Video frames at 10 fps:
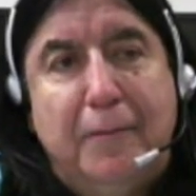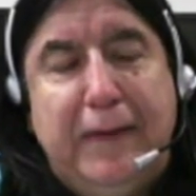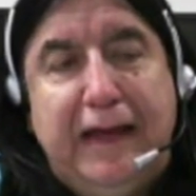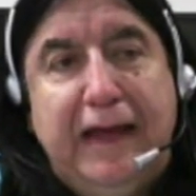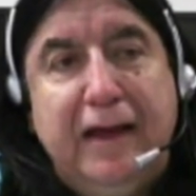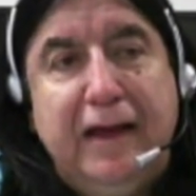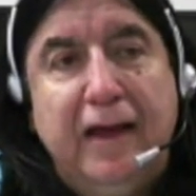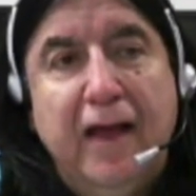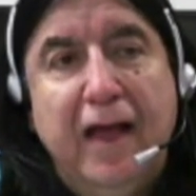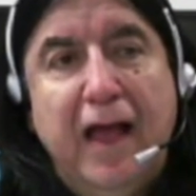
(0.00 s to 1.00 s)
being
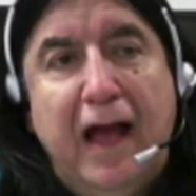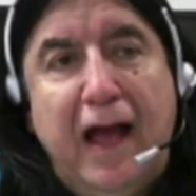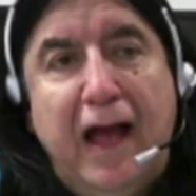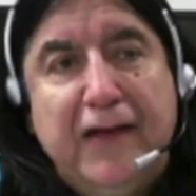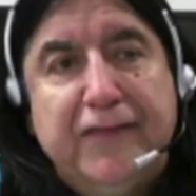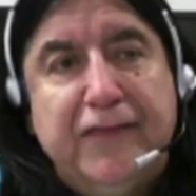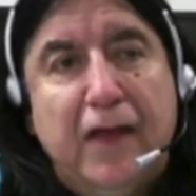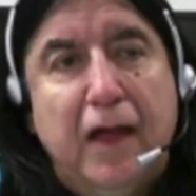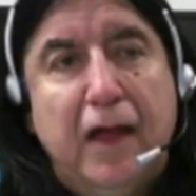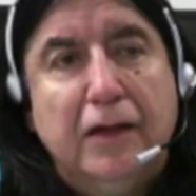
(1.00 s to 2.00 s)
as
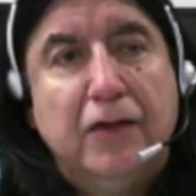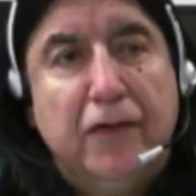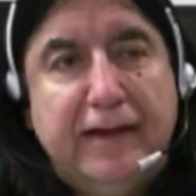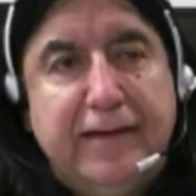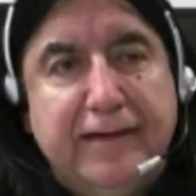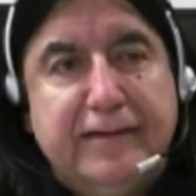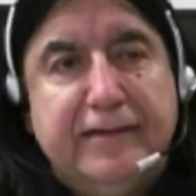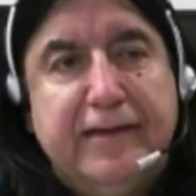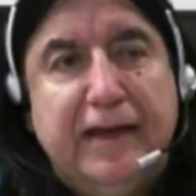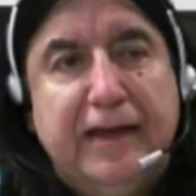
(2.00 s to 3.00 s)
a
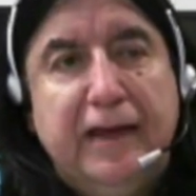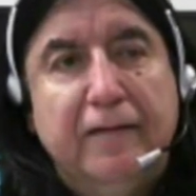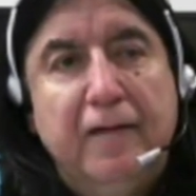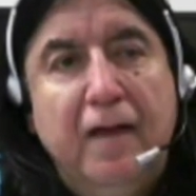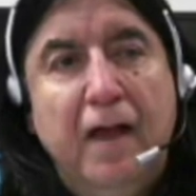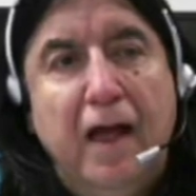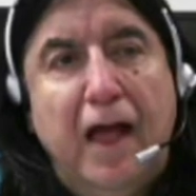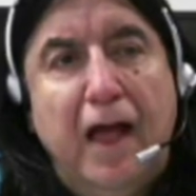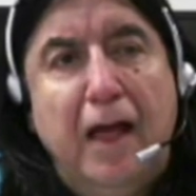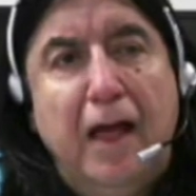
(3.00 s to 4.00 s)
non-identity,
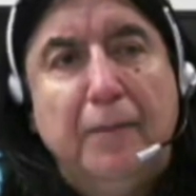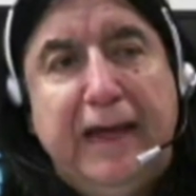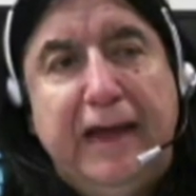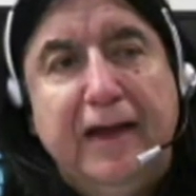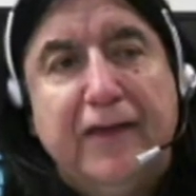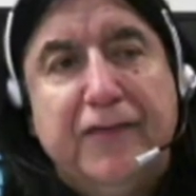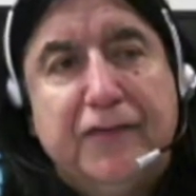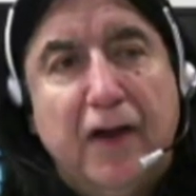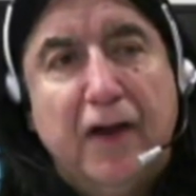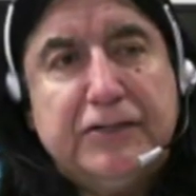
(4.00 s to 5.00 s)
being a
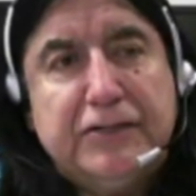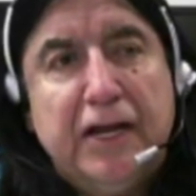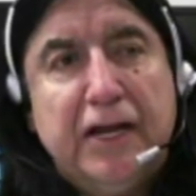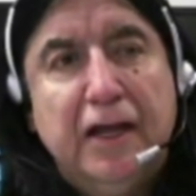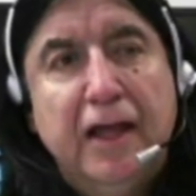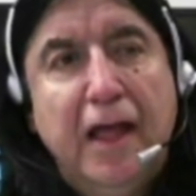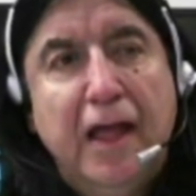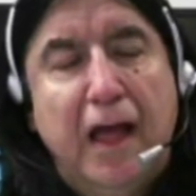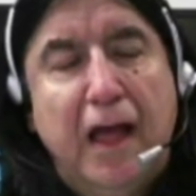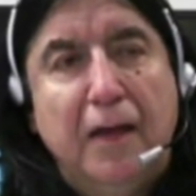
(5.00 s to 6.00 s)
structure,
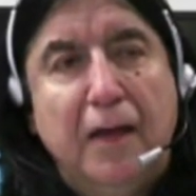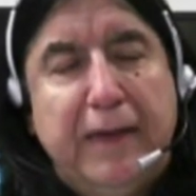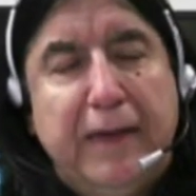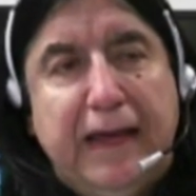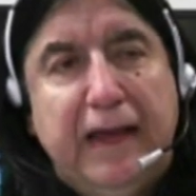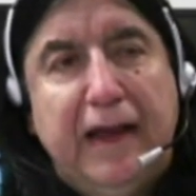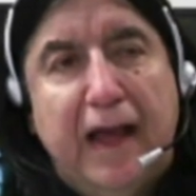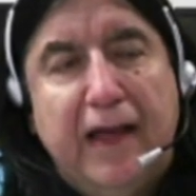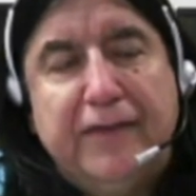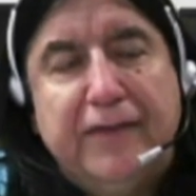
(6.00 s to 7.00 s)
being
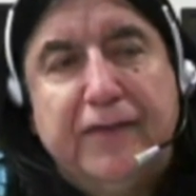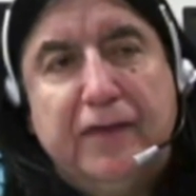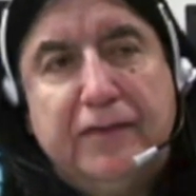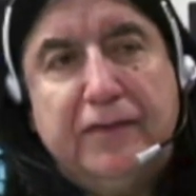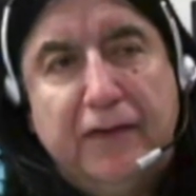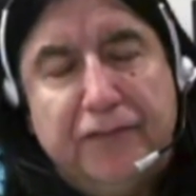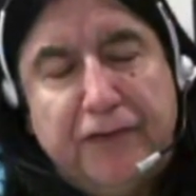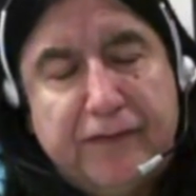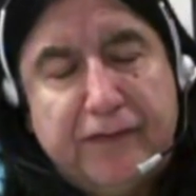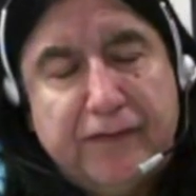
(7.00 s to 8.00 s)
as difference.
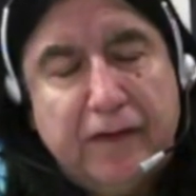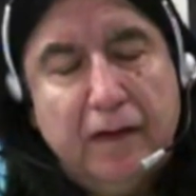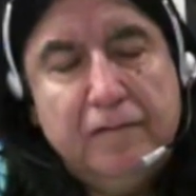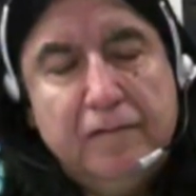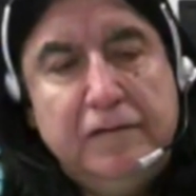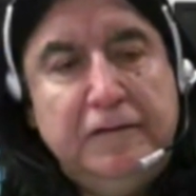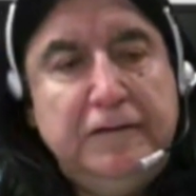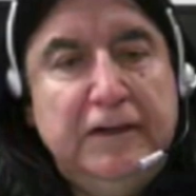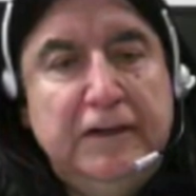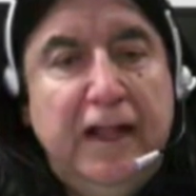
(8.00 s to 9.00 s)

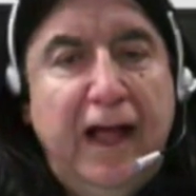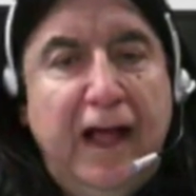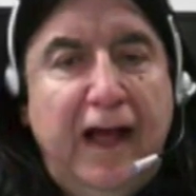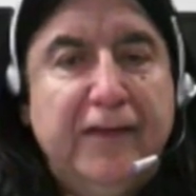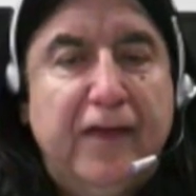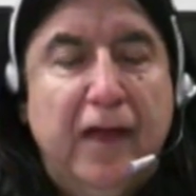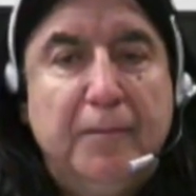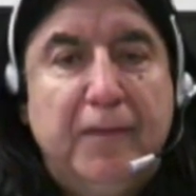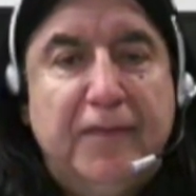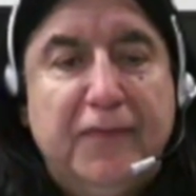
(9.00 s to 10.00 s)
And
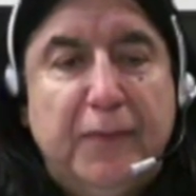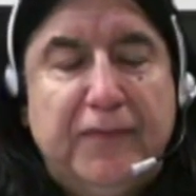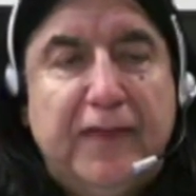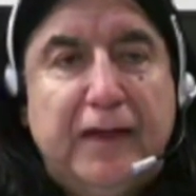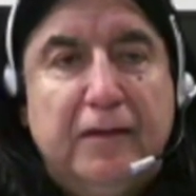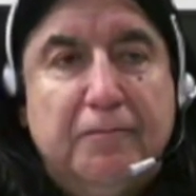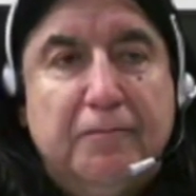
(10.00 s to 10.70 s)
this was the